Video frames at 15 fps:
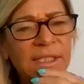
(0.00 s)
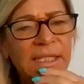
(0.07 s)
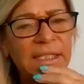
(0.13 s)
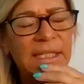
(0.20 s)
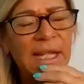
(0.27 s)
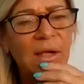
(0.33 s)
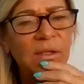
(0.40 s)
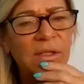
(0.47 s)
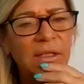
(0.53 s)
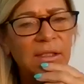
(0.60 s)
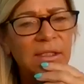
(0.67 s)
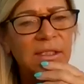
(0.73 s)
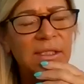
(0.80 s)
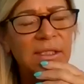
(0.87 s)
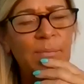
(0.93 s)
What's the exact
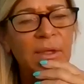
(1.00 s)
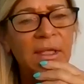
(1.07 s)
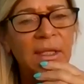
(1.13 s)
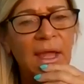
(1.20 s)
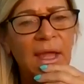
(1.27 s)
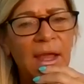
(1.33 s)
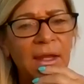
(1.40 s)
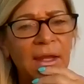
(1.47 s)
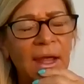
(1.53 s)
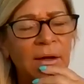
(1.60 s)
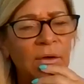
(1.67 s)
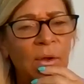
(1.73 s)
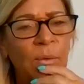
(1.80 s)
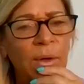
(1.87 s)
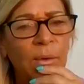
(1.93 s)
something gay? I
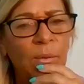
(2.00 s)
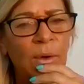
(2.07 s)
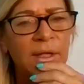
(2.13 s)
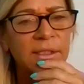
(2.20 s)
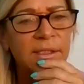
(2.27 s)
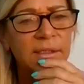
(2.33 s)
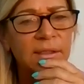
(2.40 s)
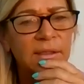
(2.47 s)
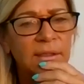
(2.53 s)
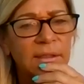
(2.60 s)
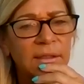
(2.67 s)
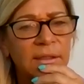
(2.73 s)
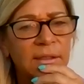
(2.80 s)
don't know what it was."